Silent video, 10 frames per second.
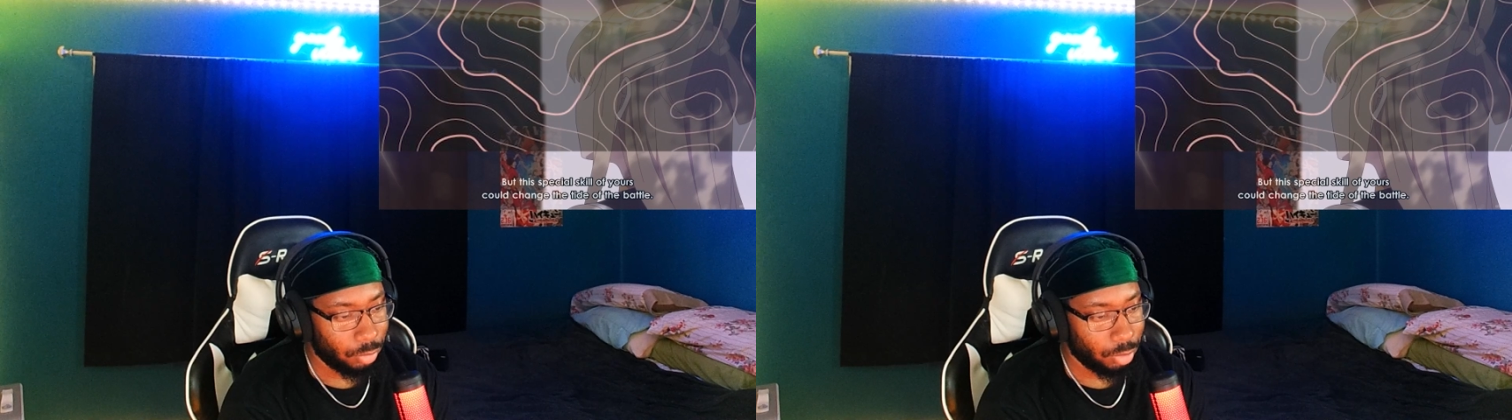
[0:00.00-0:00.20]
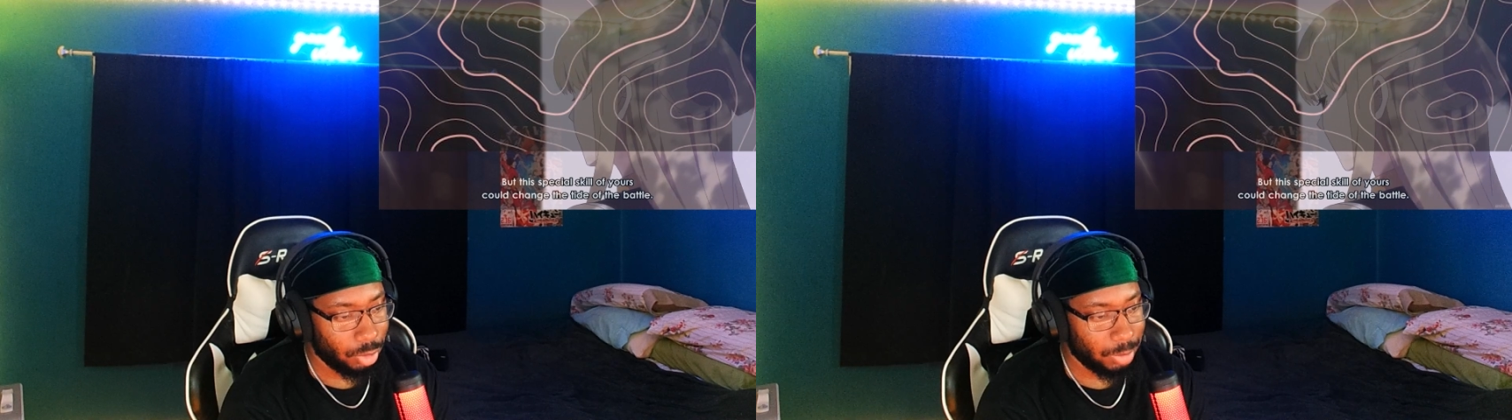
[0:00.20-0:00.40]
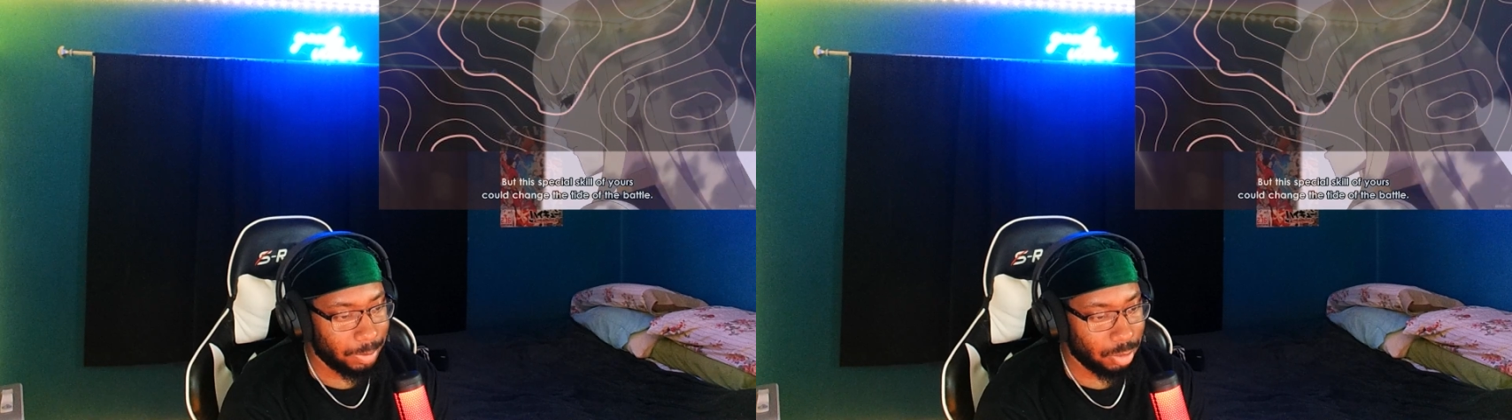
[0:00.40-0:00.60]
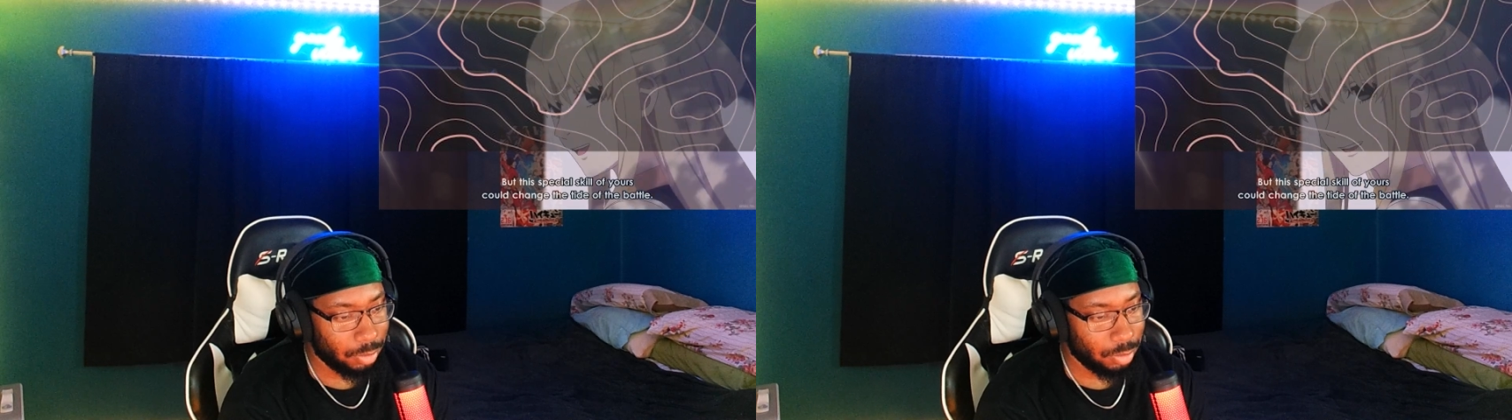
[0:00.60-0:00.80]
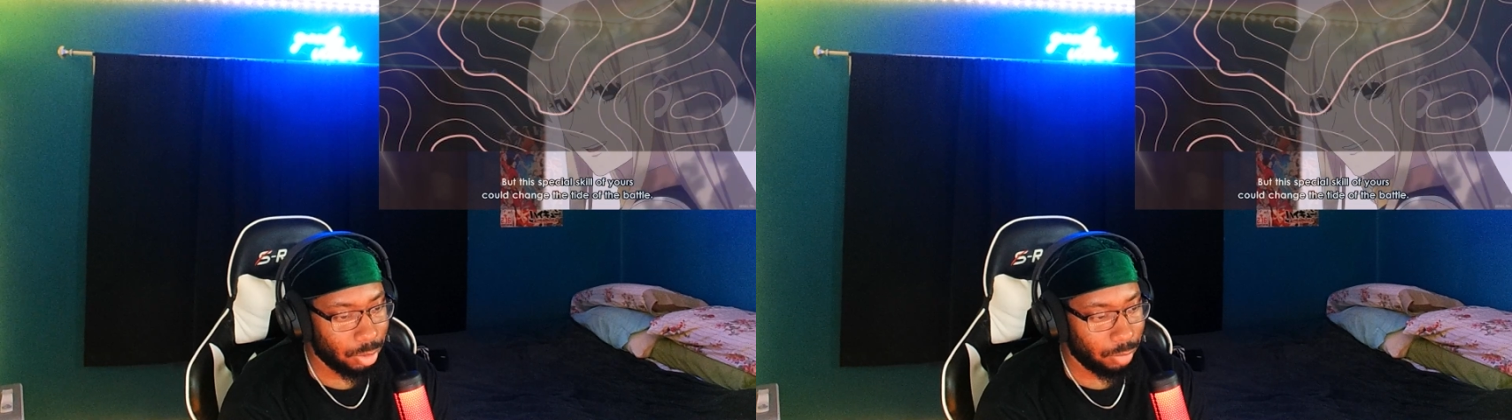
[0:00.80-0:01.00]
This special
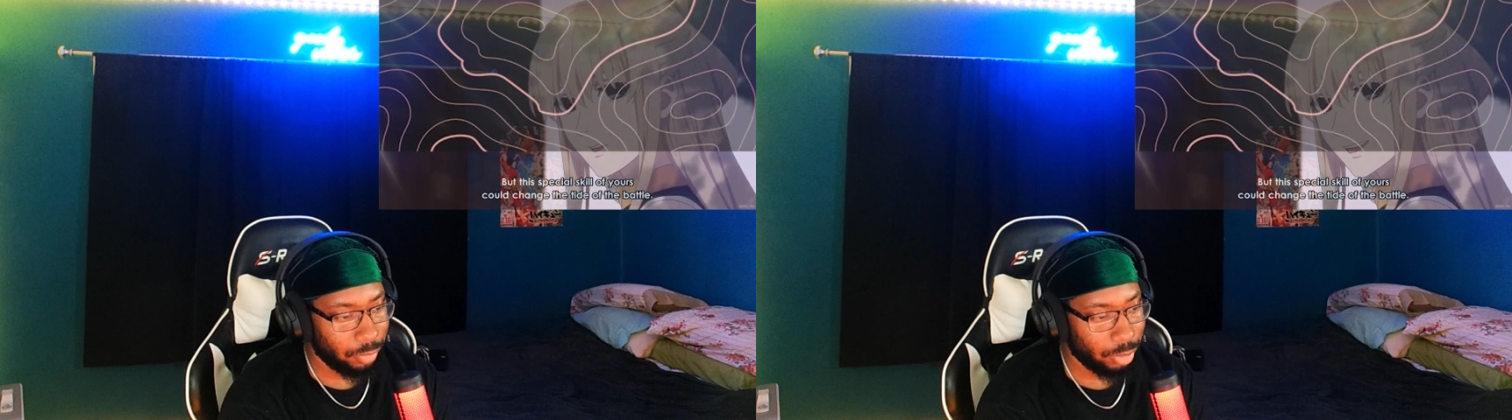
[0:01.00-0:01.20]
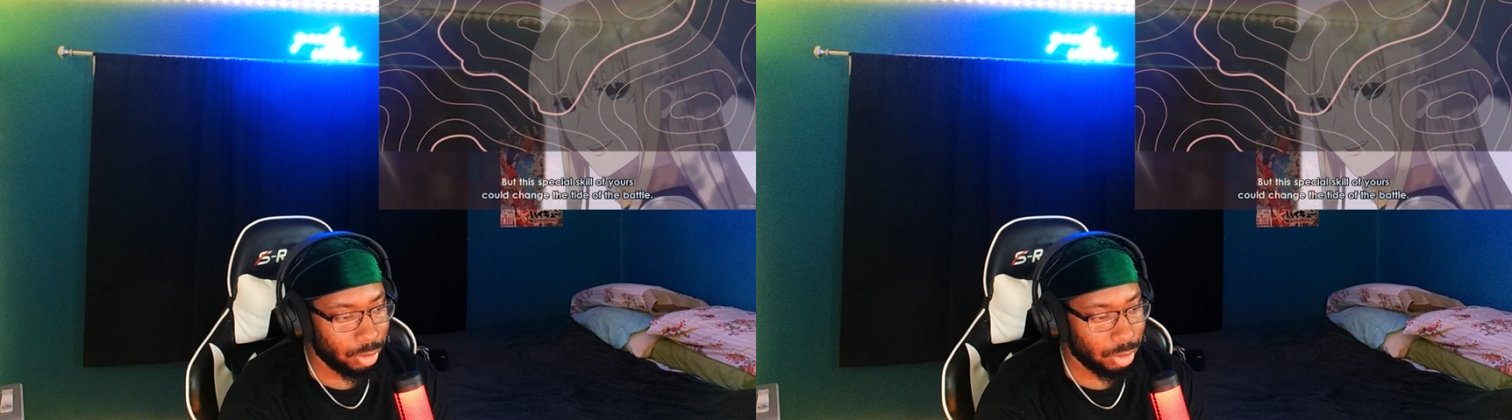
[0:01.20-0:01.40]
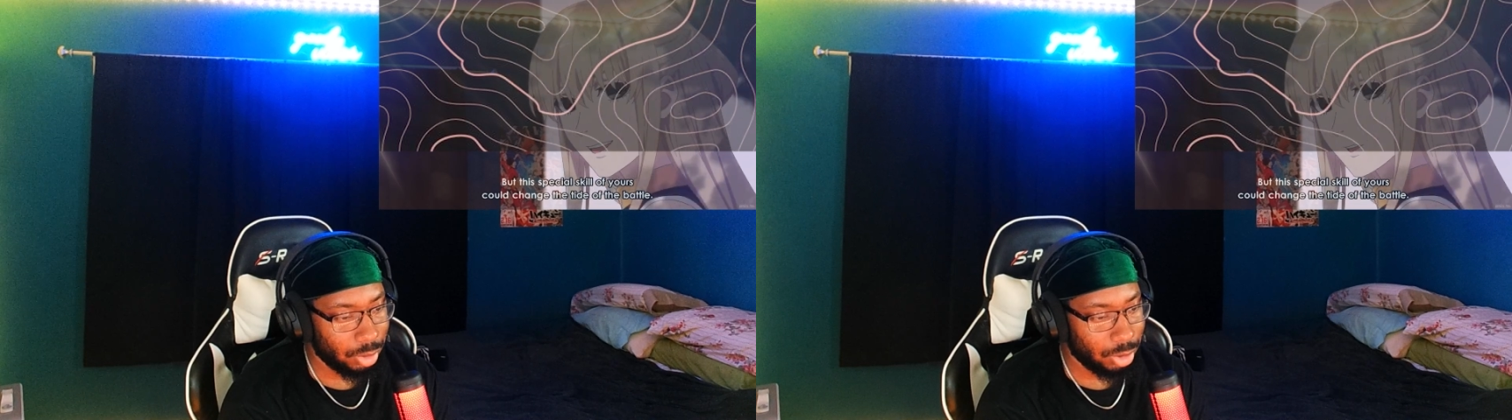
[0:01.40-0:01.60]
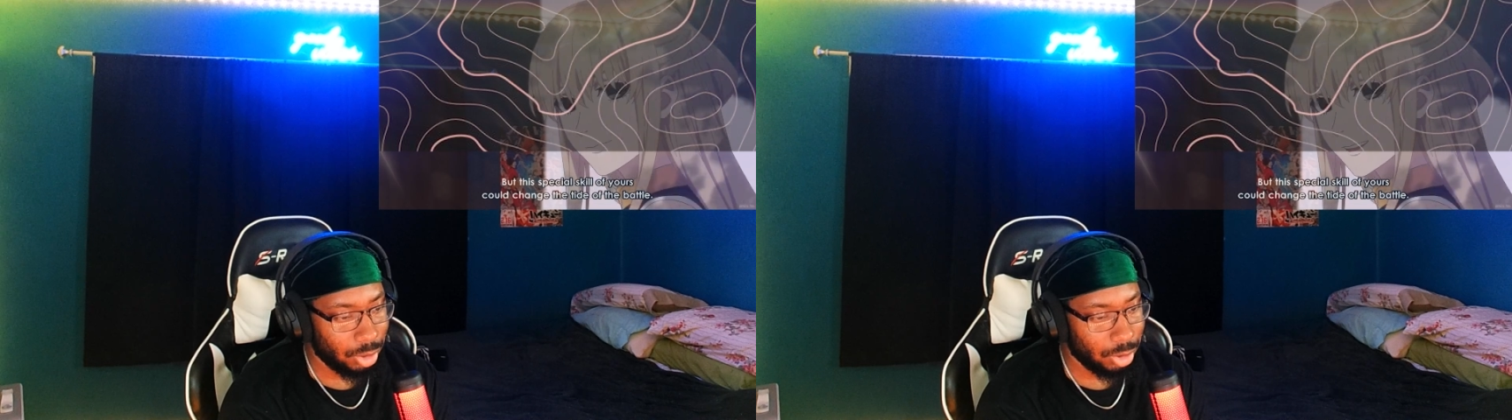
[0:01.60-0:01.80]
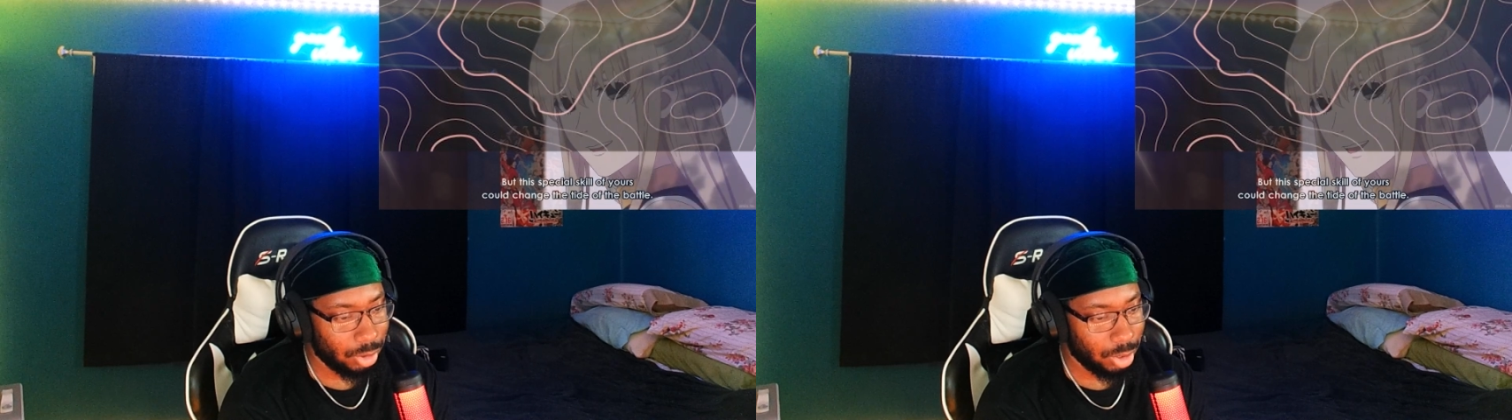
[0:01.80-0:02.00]
skill of yours could
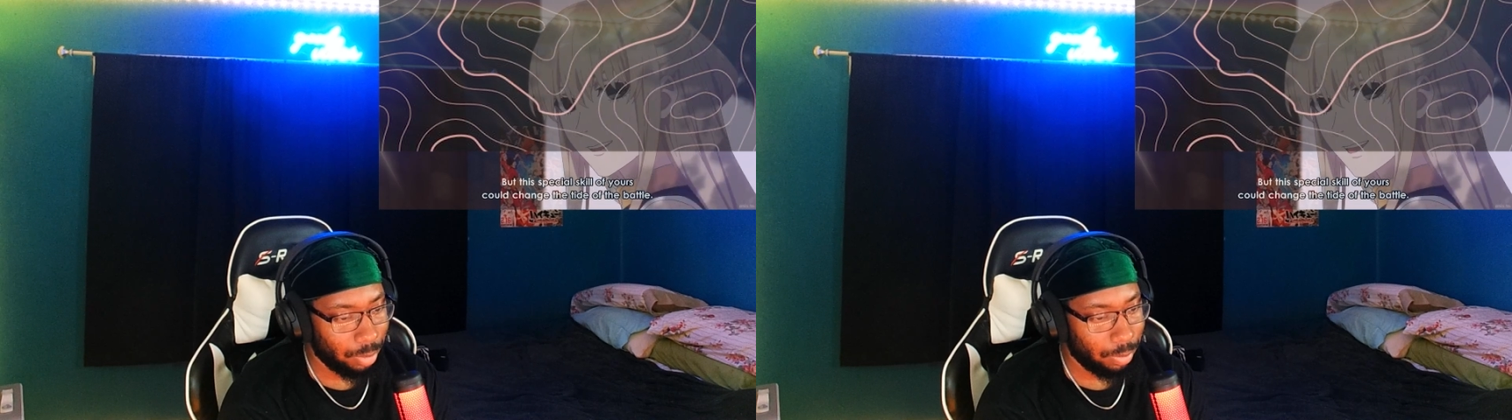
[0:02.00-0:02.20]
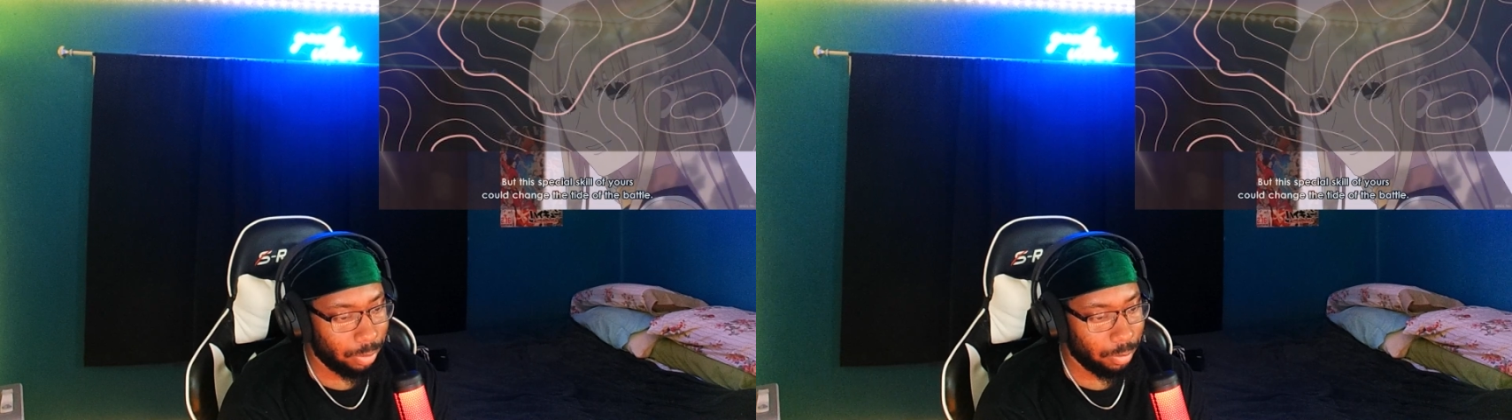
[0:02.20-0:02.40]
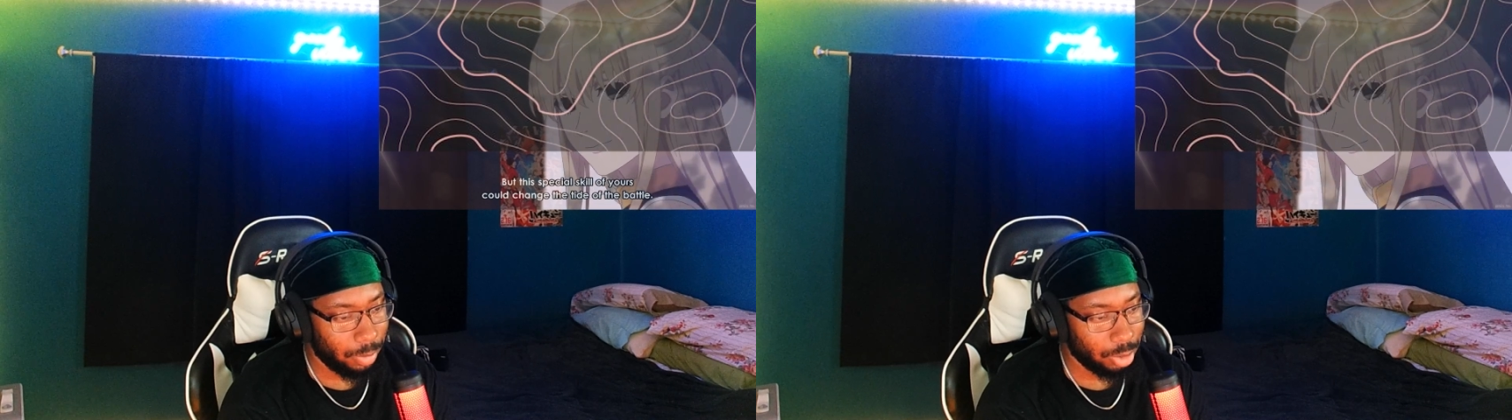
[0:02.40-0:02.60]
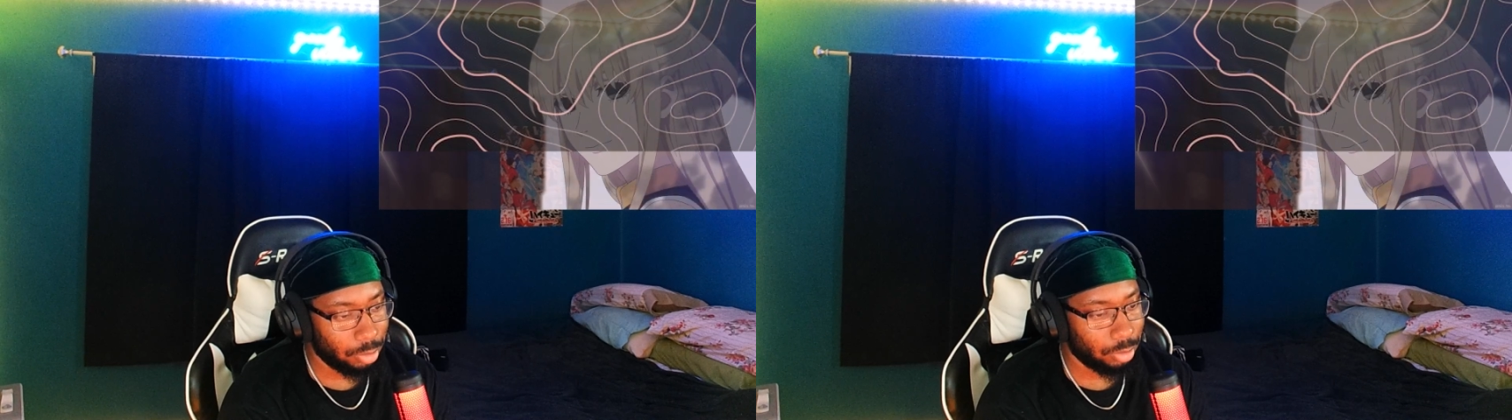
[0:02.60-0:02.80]
change the tide of the battle.